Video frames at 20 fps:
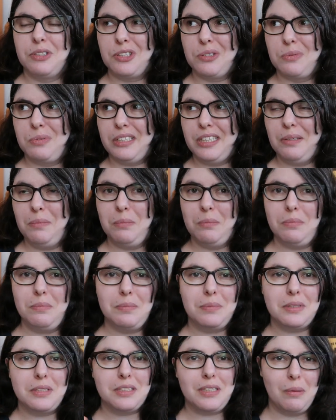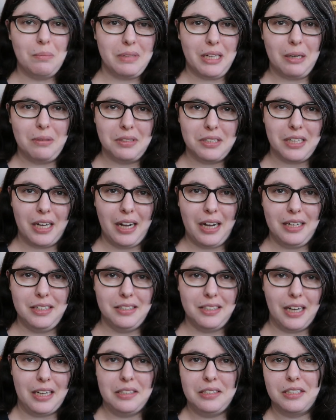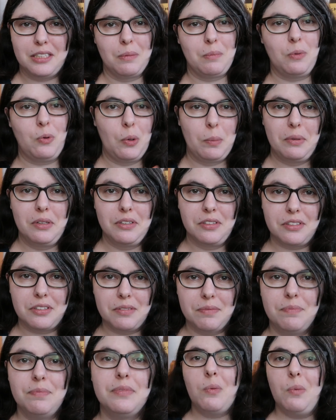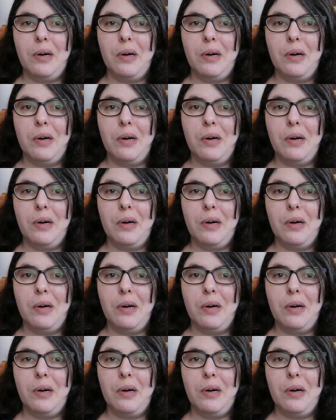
which are really some downsides and some quibbles.